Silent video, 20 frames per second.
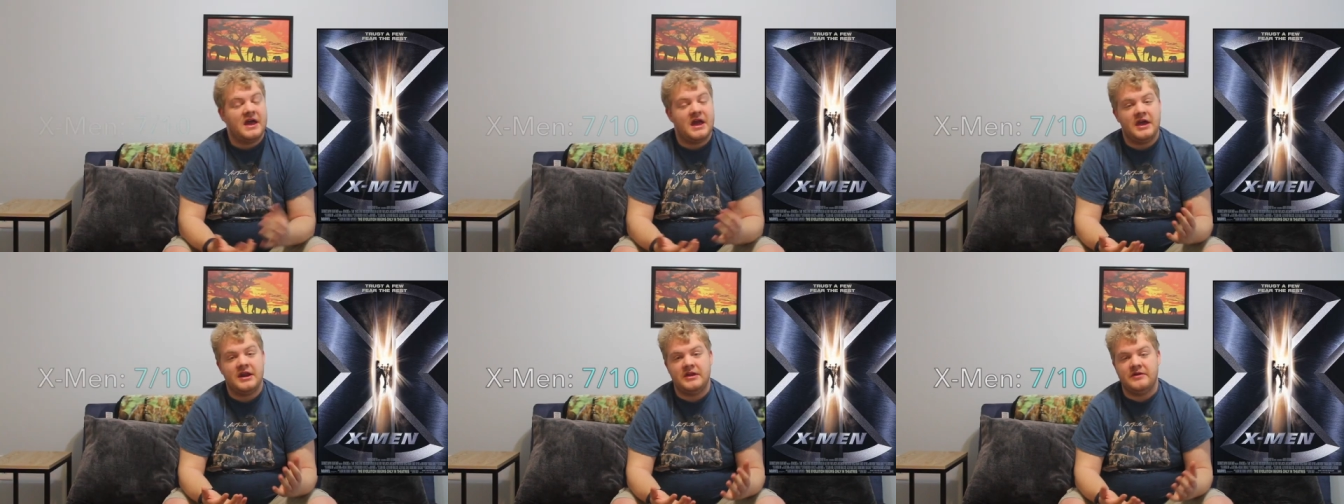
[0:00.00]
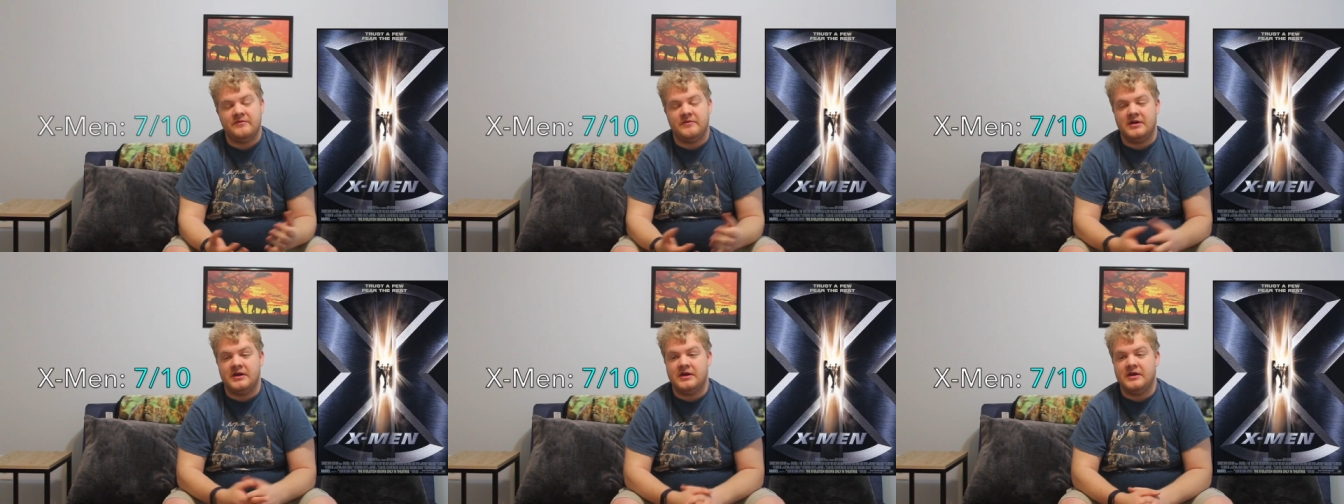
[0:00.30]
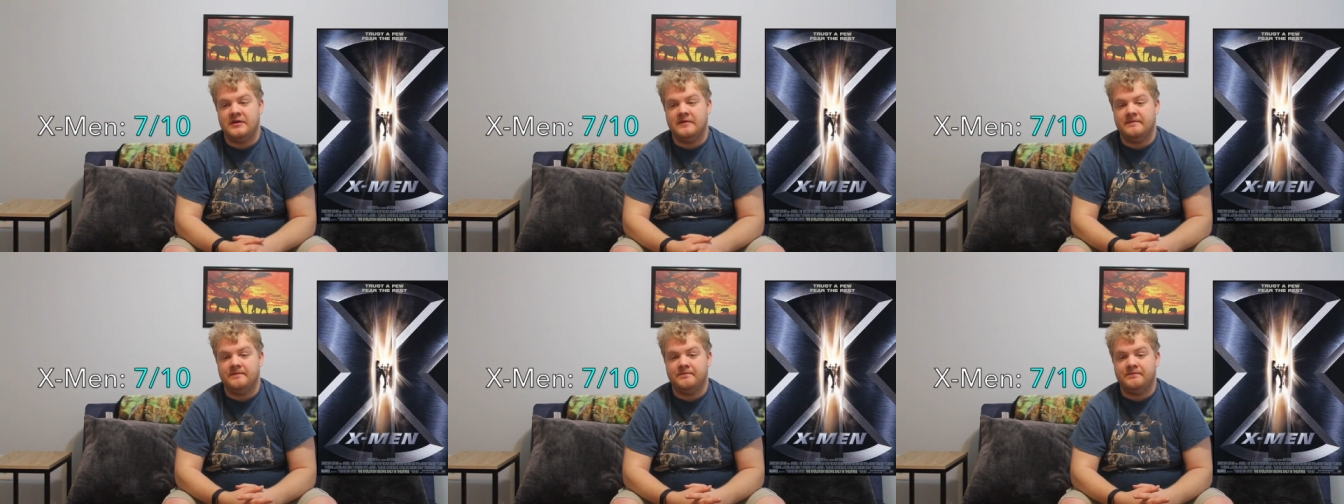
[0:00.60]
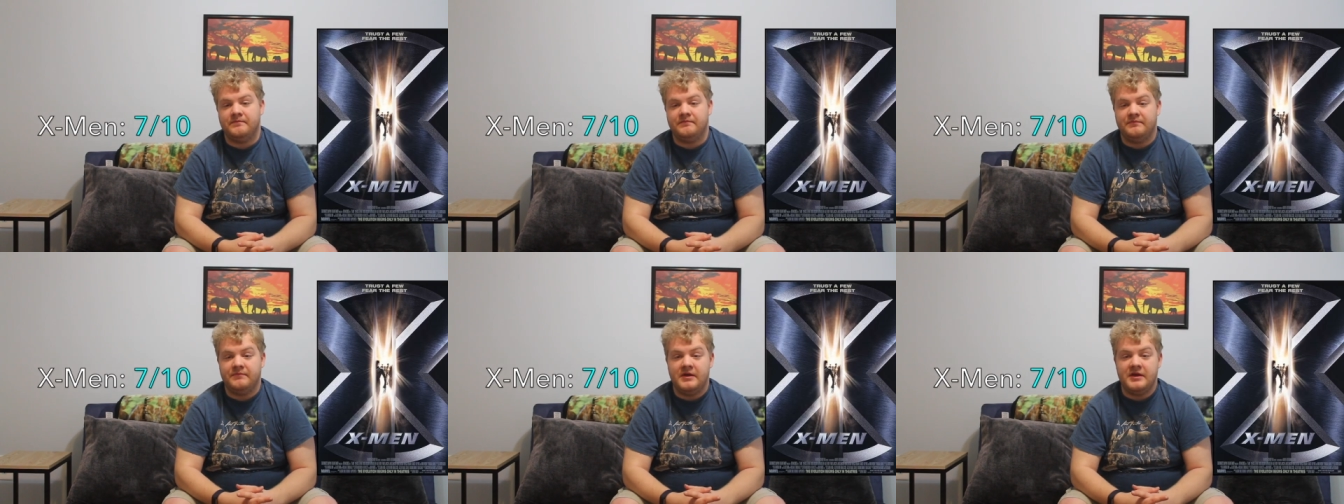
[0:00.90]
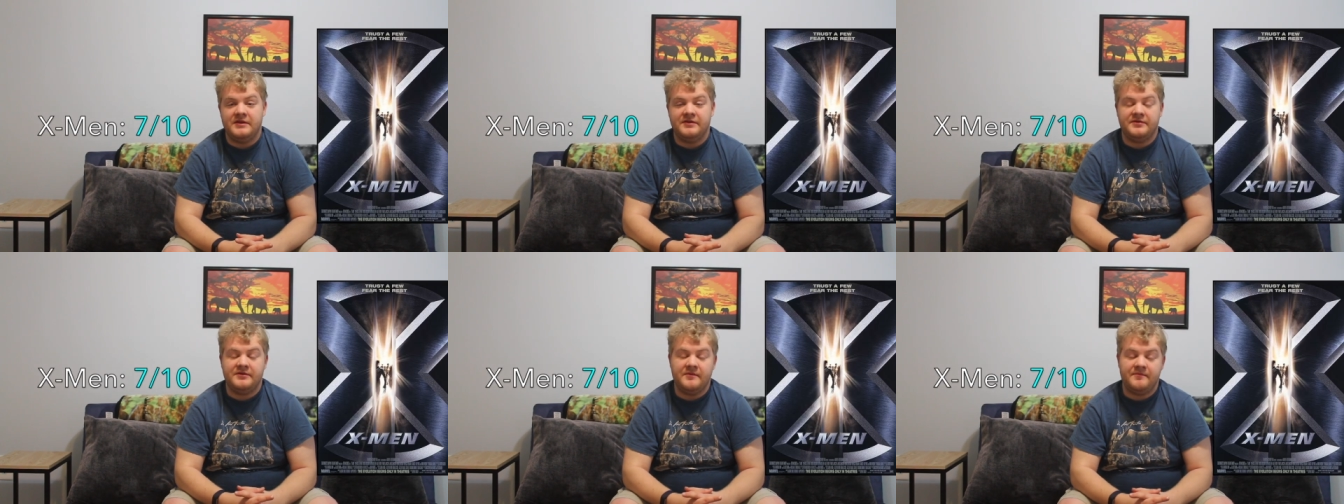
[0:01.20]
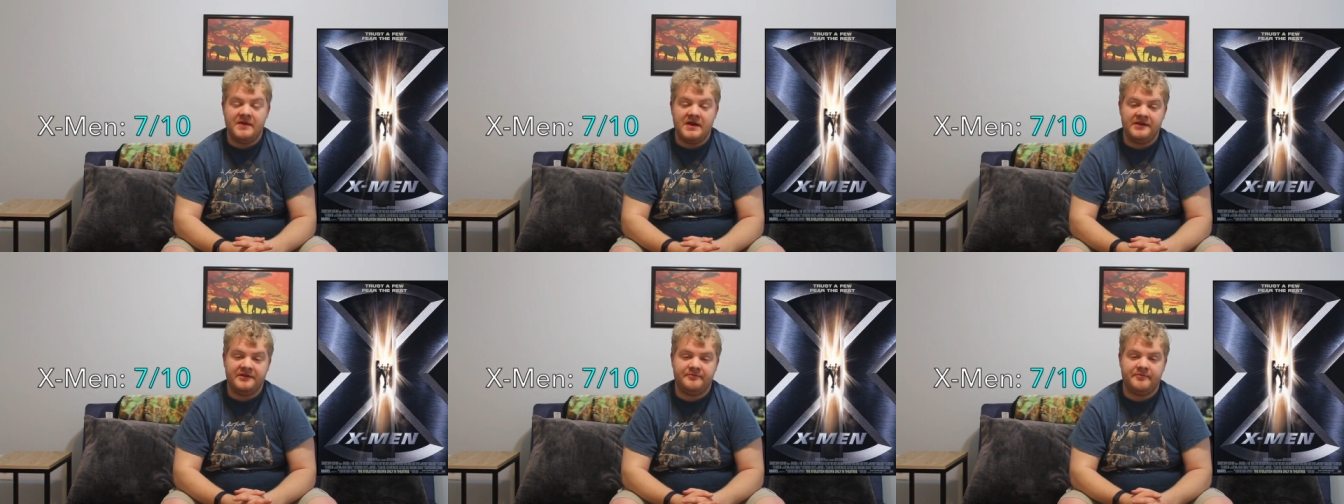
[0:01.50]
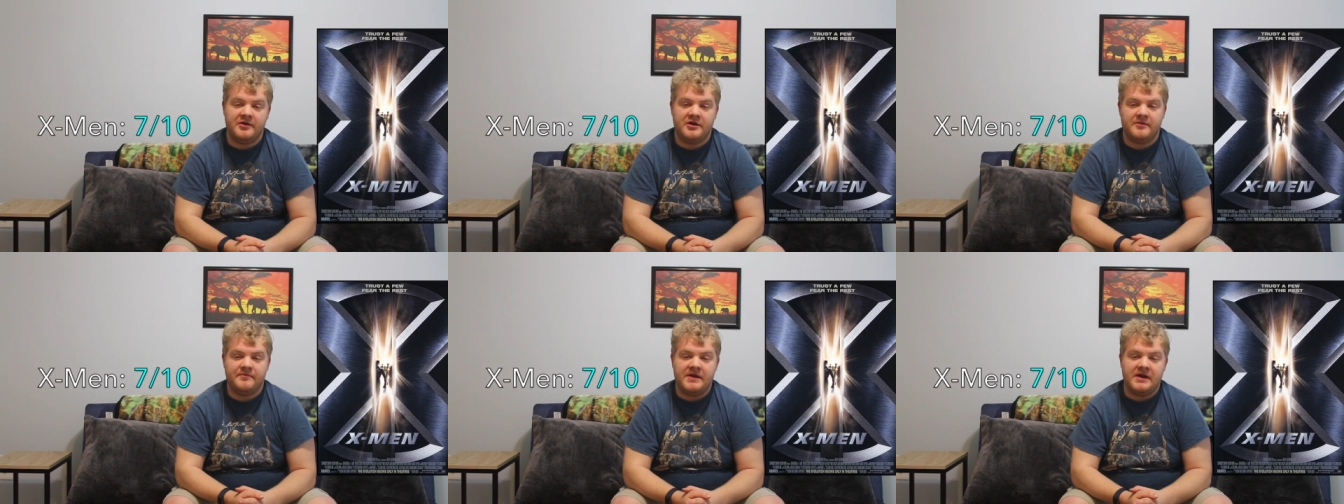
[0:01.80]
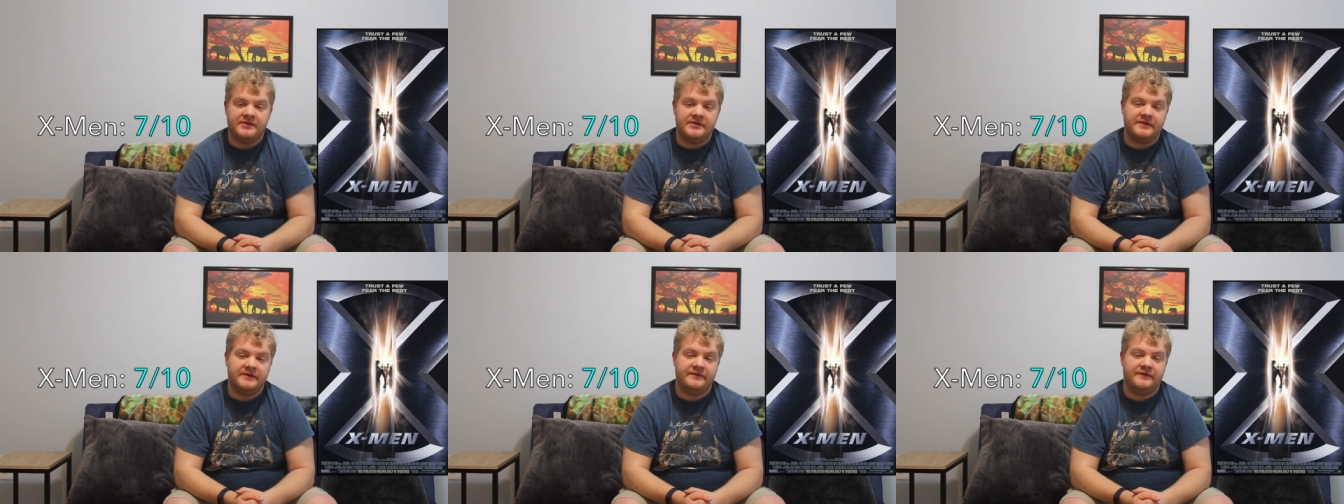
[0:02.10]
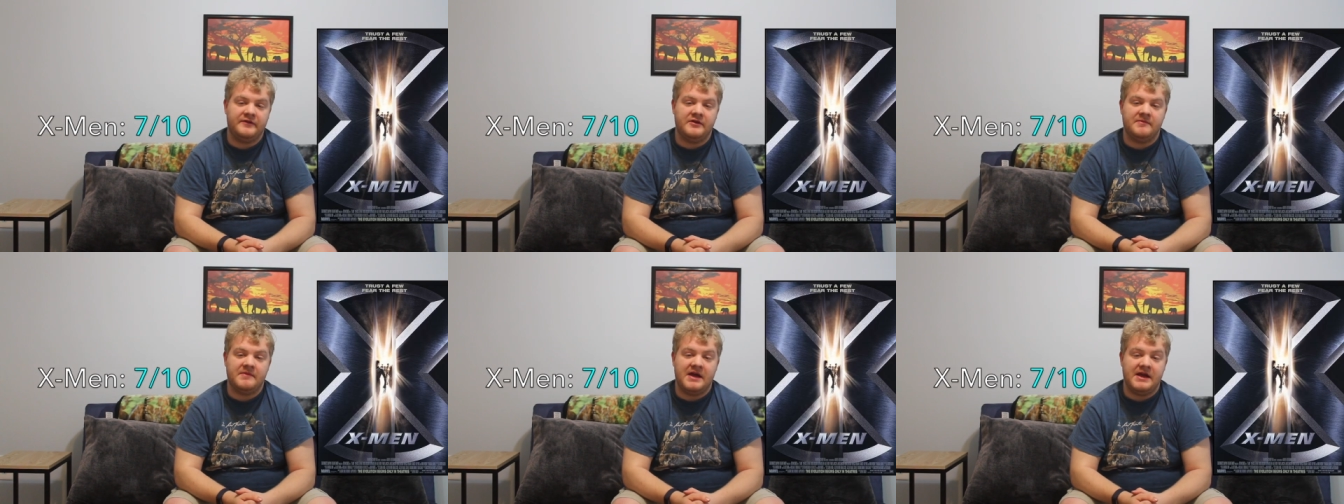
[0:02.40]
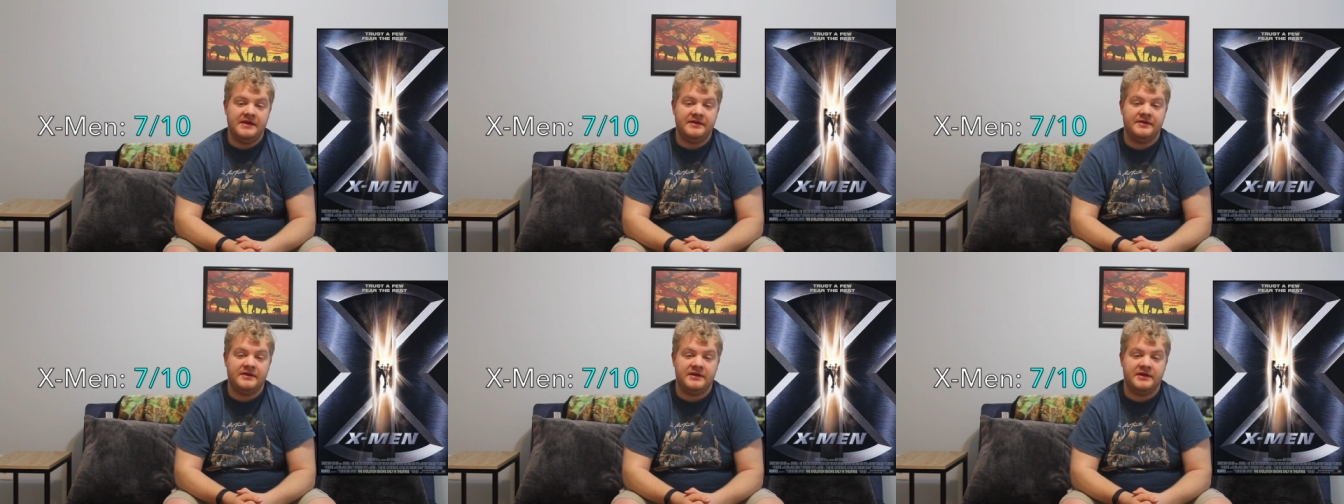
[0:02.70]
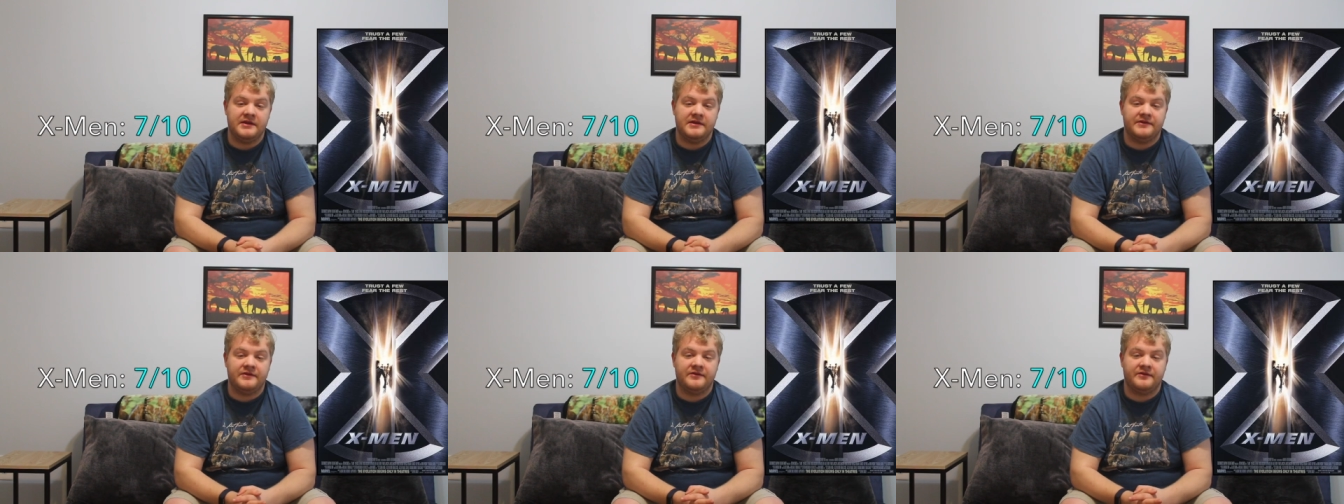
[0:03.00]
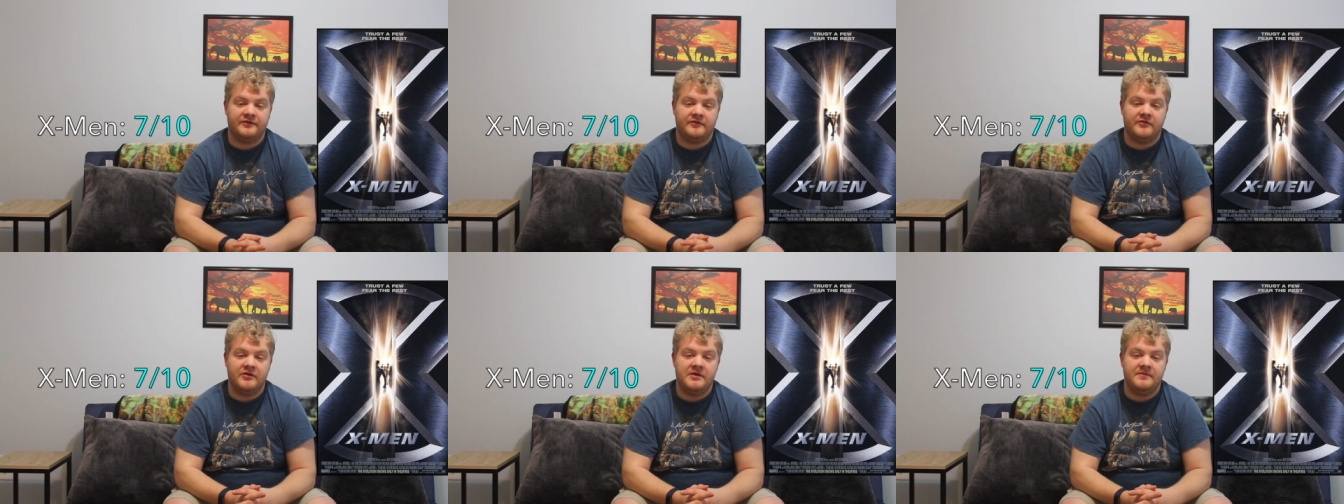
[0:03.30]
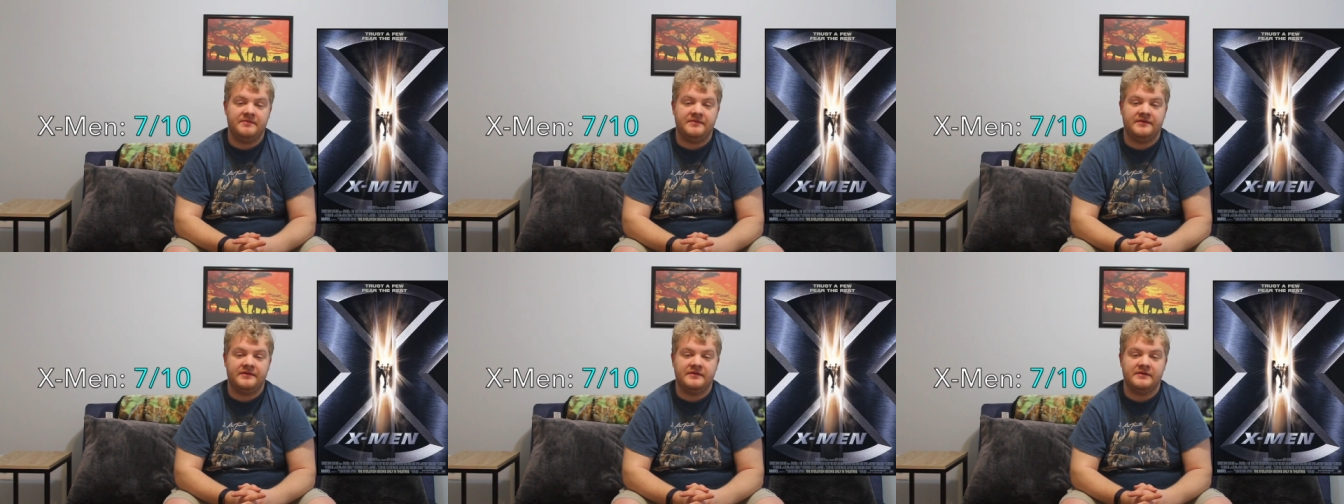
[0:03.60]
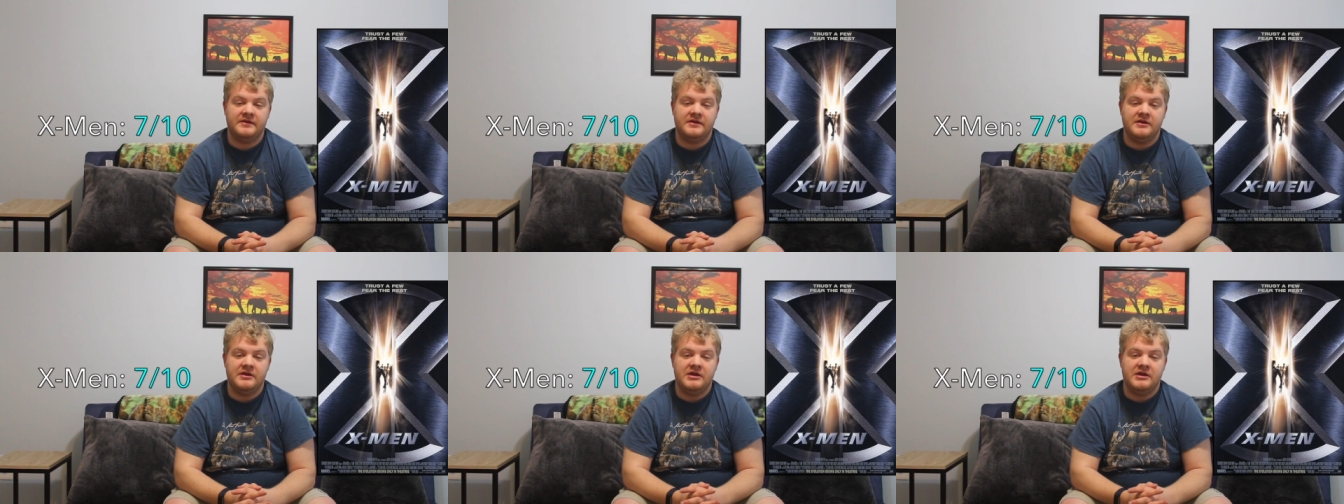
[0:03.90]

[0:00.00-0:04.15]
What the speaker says: Anyway, but the best part about this film, I think, is the script